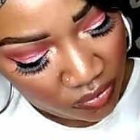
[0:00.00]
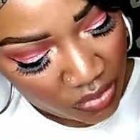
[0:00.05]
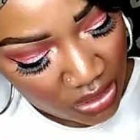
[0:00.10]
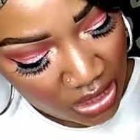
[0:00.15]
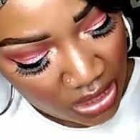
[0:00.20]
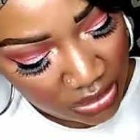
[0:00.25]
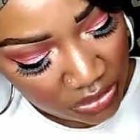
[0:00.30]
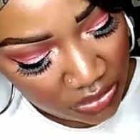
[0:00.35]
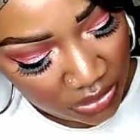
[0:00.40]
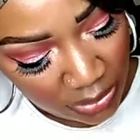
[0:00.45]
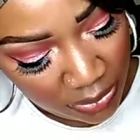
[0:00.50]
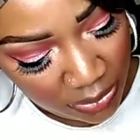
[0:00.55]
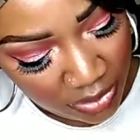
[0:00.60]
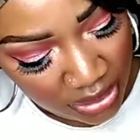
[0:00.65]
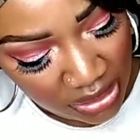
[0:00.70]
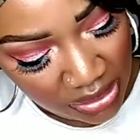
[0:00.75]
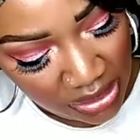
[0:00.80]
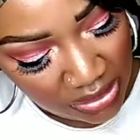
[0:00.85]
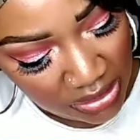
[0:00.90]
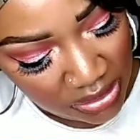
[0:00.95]
That's really
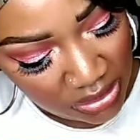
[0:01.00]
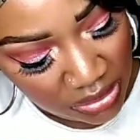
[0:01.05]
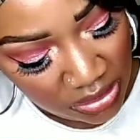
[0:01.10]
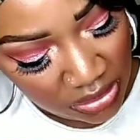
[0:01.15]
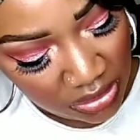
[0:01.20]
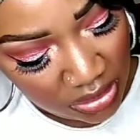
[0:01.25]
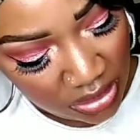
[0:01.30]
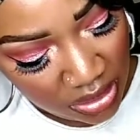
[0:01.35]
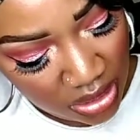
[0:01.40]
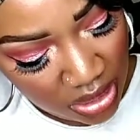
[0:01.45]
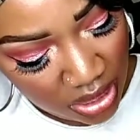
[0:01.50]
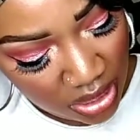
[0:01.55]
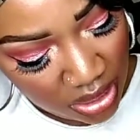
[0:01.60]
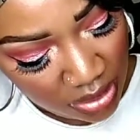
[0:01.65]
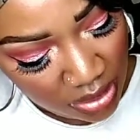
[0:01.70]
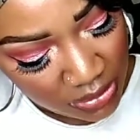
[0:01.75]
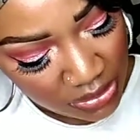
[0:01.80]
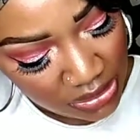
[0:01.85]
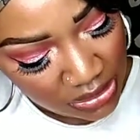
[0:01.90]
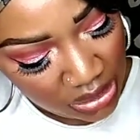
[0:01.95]
pretty. This is
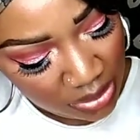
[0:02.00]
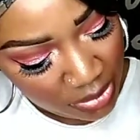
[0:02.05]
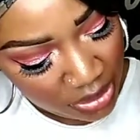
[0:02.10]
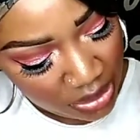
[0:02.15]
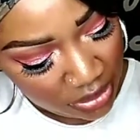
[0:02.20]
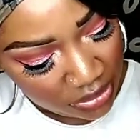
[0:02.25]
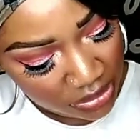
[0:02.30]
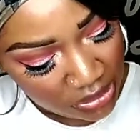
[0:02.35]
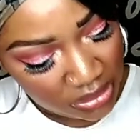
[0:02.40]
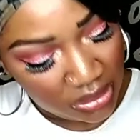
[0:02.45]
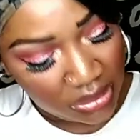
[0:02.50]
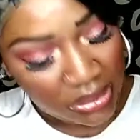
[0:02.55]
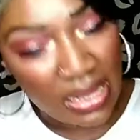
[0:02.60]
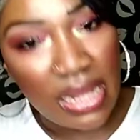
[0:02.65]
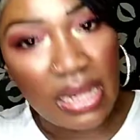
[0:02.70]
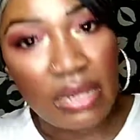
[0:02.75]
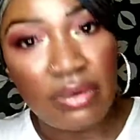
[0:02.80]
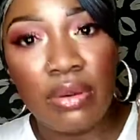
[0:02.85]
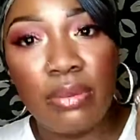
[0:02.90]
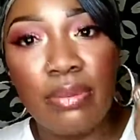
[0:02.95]
similar to the
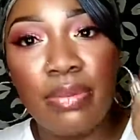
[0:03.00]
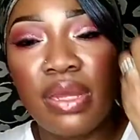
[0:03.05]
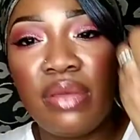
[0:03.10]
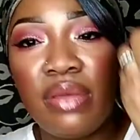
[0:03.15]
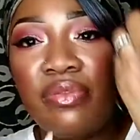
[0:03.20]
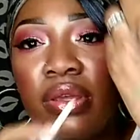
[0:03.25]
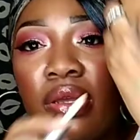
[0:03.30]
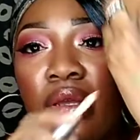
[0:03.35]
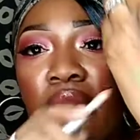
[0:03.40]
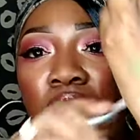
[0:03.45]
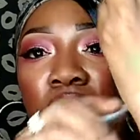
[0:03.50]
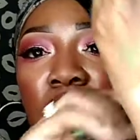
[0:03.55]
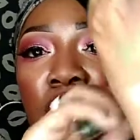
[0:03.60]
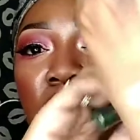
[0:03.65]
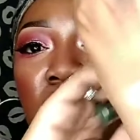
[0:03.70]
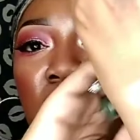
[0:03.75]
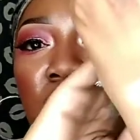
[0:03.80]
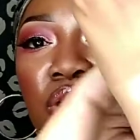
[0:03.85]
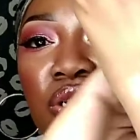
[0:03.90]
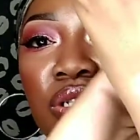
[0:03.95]
color above it.
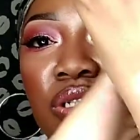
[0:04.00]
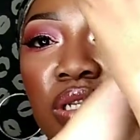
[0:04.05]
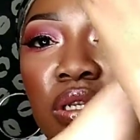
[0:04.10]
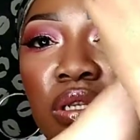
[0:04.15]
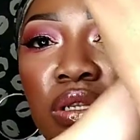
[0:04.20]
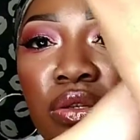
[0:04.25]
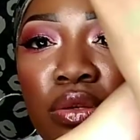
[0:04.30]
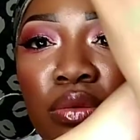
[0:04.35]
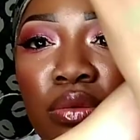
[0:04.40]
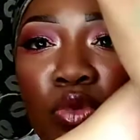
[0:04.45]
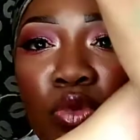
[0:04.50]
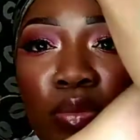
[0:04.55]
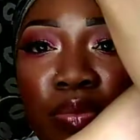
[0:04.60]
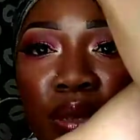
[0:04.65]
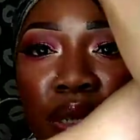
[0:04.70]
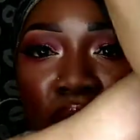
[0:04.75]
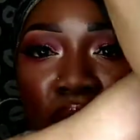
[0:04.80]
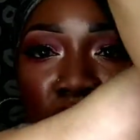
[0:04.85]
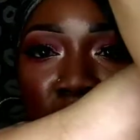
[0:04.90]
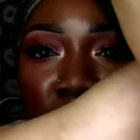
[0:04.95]
It's just a little more
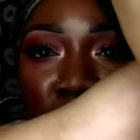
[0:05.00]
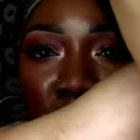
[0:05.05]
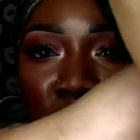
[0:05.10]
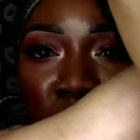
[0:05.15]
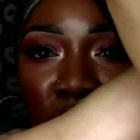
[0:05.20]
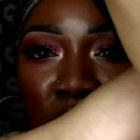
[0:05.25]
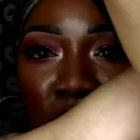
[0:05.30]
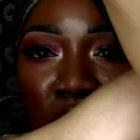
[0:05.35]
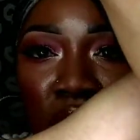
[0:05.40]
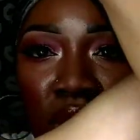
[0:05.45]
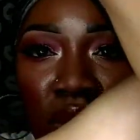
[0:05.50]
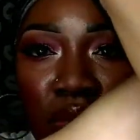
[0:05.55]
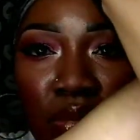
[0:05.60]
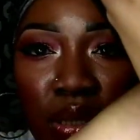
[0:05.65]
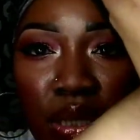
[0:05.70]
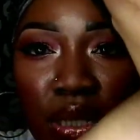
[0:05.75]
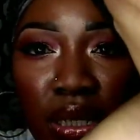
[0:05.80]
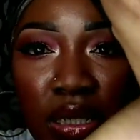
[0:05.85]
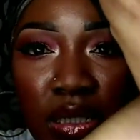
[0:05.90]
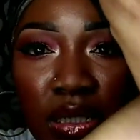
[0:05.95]
pink.
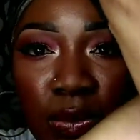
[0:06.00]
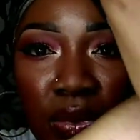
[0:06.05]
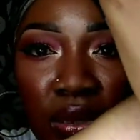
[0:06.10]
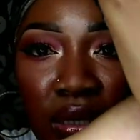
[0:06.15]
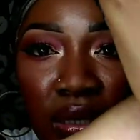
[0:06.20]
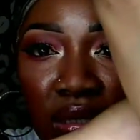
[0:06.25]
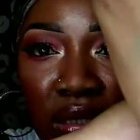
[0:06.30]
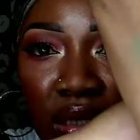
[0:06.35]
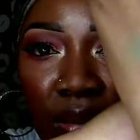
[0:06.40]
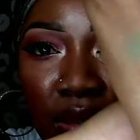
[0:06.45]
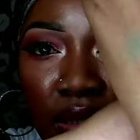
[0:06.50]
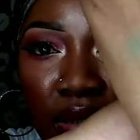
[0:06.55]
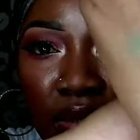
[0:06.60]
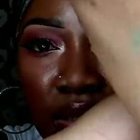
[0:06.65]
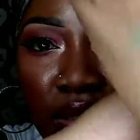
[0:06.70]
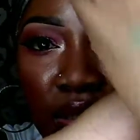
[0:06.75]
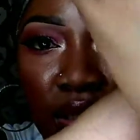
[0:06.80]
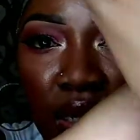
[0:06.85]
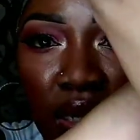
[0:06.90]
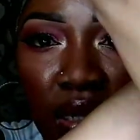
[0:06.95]
But yeah, it's pretty similar
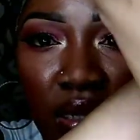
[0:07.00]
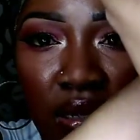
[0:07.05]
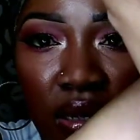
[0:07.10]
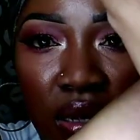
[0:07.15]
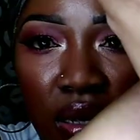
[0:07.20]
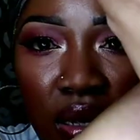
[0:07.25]
to the other